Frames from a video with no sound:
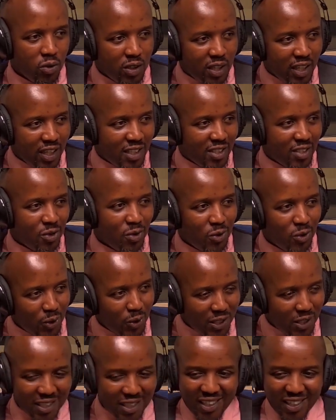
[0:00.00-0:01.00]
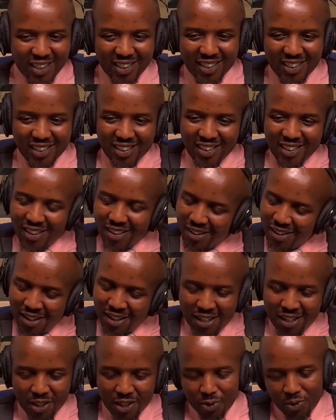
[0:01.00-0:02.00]
saying it's in your T's and C's, it
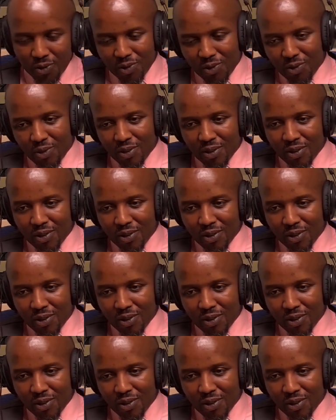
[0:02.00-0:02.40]
was wrong.